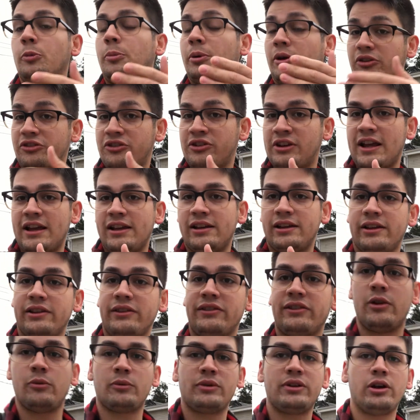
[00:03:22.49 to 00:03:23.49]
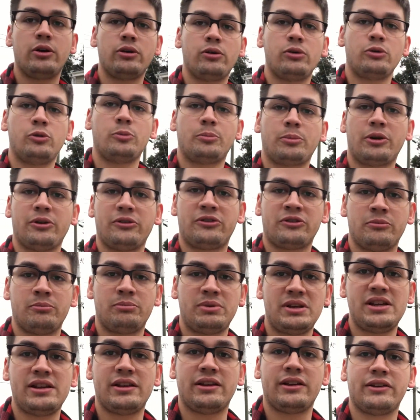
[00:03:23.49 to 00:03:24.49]
person A is, and we know who person
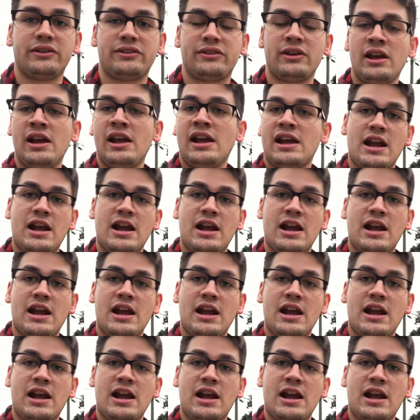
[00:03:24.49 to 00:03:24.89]
B is,